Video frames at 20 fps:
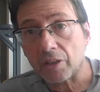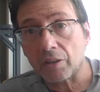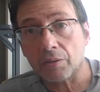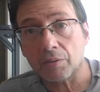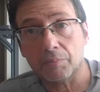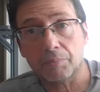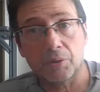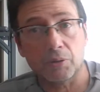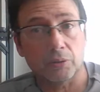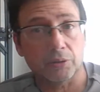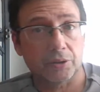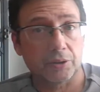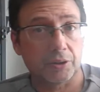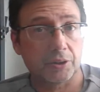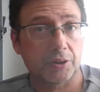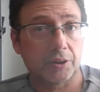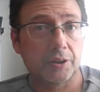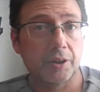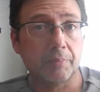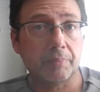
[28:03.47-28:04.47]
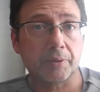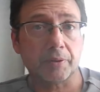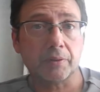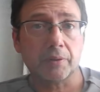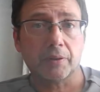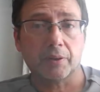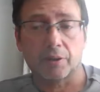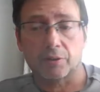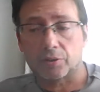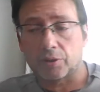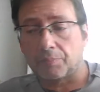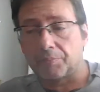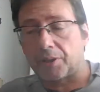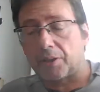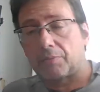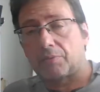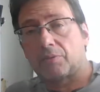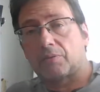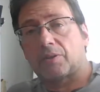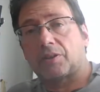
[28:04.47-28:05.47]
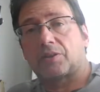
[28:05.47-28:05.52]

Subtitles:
because it is cheaper, and sometimes you can